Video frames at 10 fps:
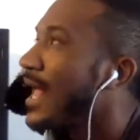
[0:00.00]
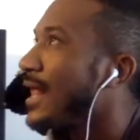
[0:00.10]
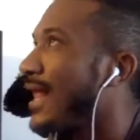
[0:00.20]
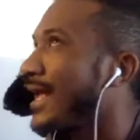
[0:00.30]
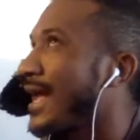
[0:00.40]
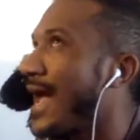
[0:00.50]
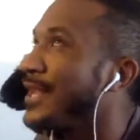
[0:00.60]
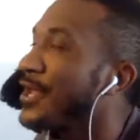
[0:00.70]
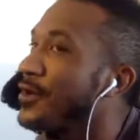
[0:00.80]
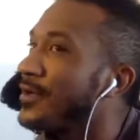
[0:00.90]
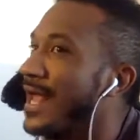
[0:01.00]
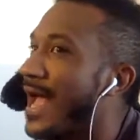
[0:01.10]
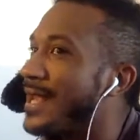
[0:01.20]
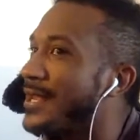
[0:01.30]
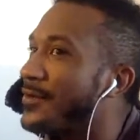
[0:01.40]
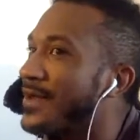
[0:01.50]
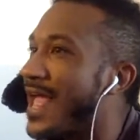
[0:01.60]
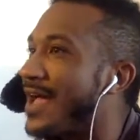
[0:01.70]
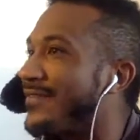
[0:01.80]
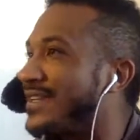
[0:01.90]
like I know what I
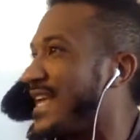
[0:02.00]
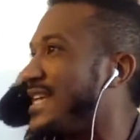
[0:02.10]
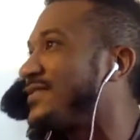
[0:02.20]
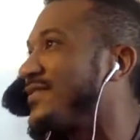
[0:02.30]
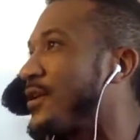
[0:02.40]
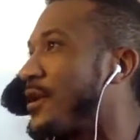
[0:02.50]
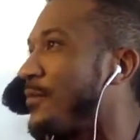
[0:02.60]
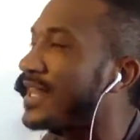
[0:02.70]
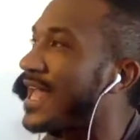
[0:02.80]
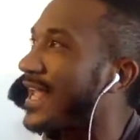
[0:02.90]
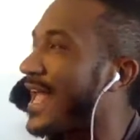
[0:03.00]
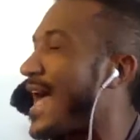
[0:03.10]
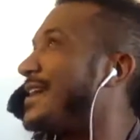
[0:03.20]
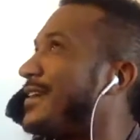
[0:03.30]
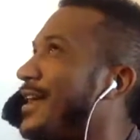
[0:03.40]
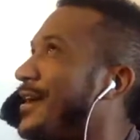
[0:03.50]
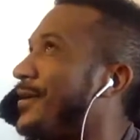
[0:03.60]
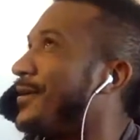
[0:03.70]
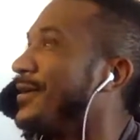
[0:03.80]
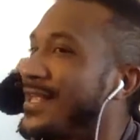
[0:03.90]
have a taste for, but like I don't know.